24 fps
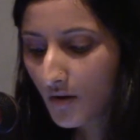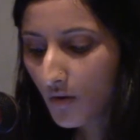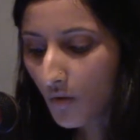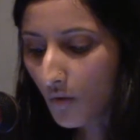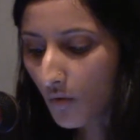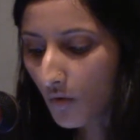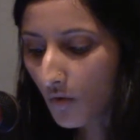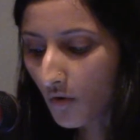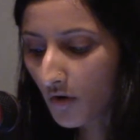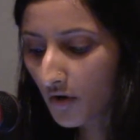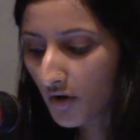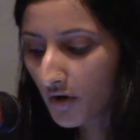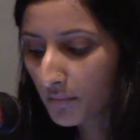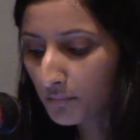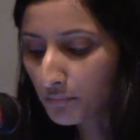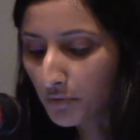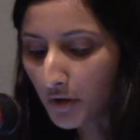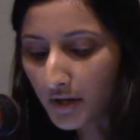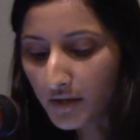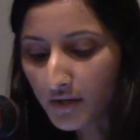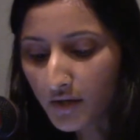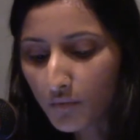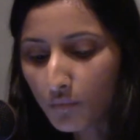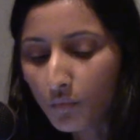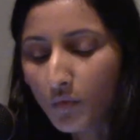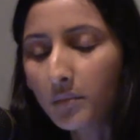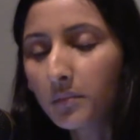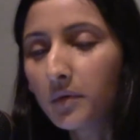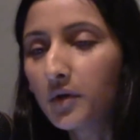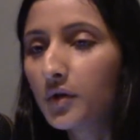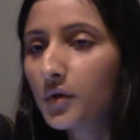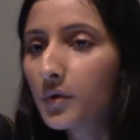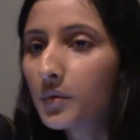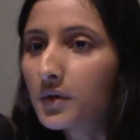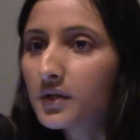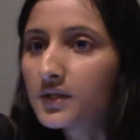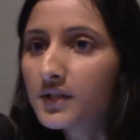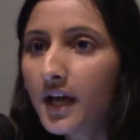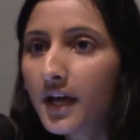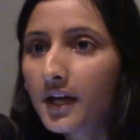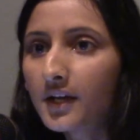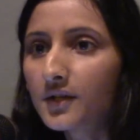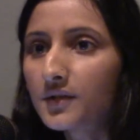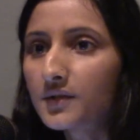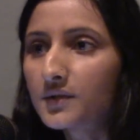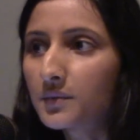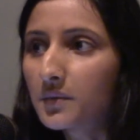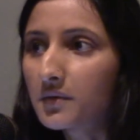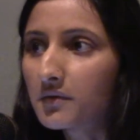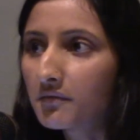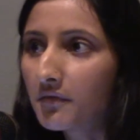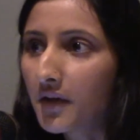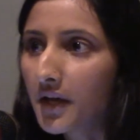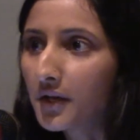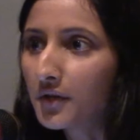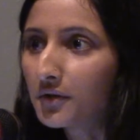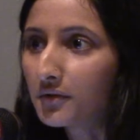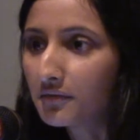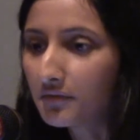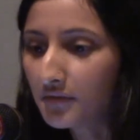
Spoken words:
or pregnant women who were diagnosed with fatal